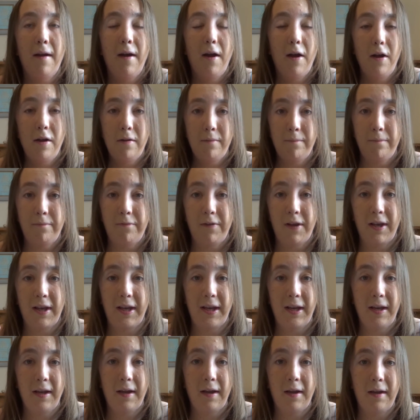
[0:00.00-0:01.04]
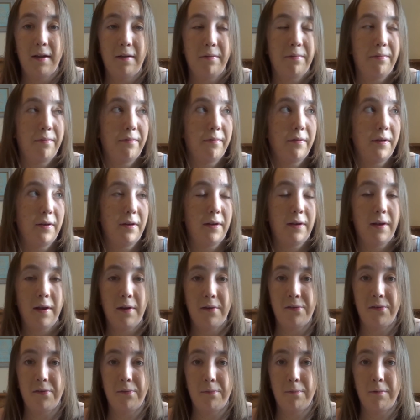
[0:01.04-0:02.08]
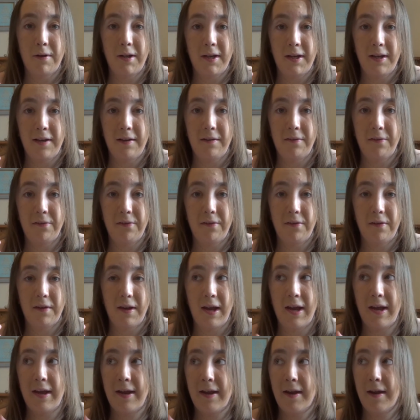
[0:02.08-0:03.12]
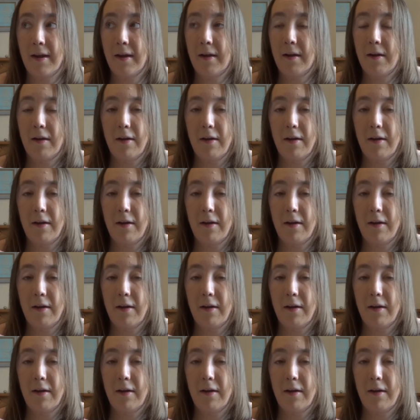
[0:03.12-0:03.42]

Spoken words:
hopefully if Lush release a